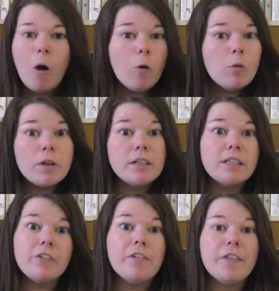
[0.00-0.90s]
All those
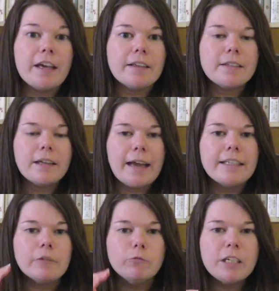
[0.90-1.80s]
different things.
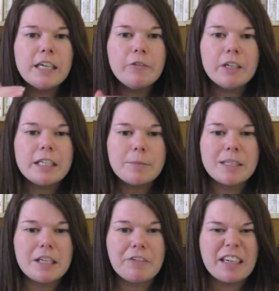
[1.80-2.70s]
Okay, so really, really
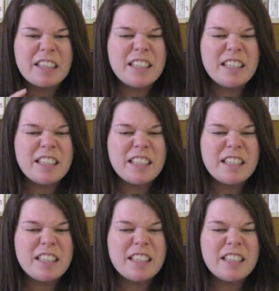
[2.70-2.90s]
specific.